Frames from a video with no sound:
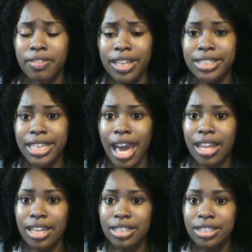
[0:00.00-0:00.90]
at
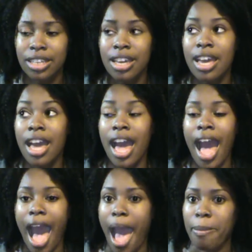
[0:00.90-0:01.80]
Sally's.
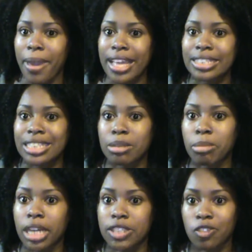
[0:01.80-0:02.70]
I paid
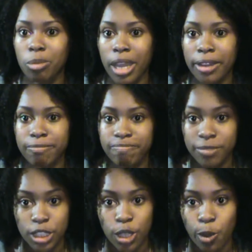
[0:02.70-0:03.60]
$10 for mine.
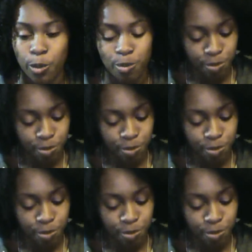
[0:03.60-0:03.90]
So